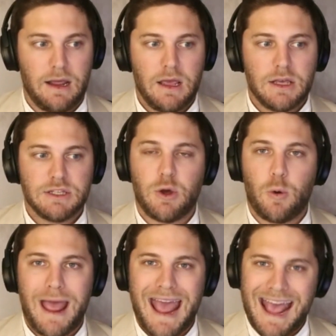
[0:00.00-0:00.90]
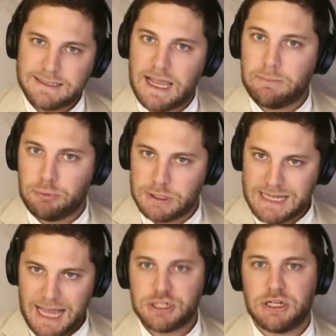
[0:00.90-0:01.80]
So, asset
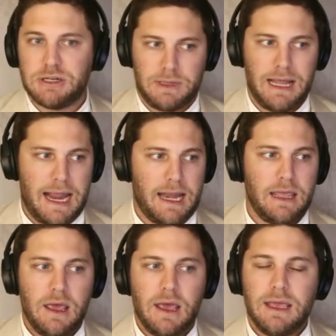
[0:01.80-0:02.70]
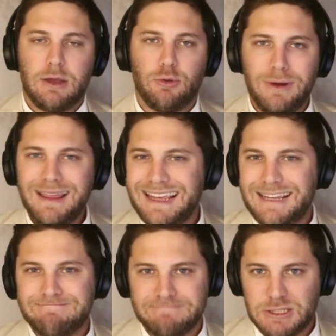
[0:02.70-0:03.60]
protection planning can
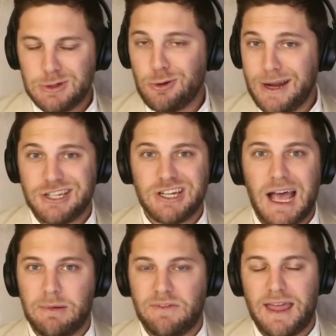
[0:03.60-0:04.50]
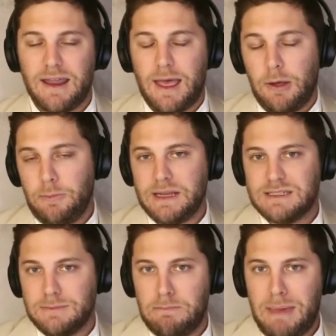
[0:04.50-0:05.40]
really do a great job of helping
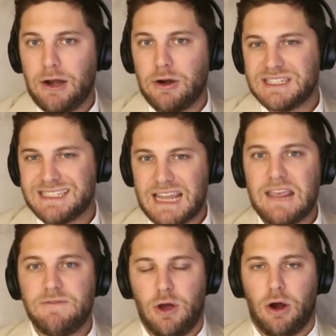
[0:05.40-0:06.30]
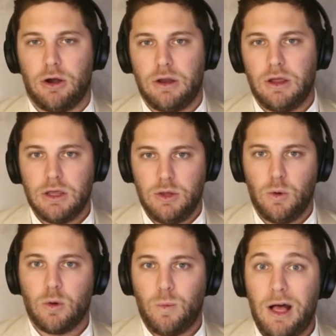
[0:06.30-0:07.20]
to better safeguard
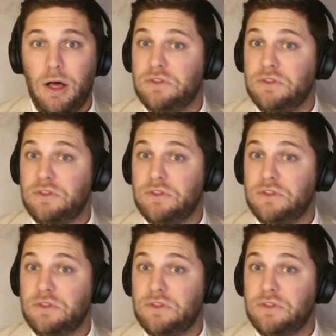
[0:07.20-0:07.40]
your wealth, to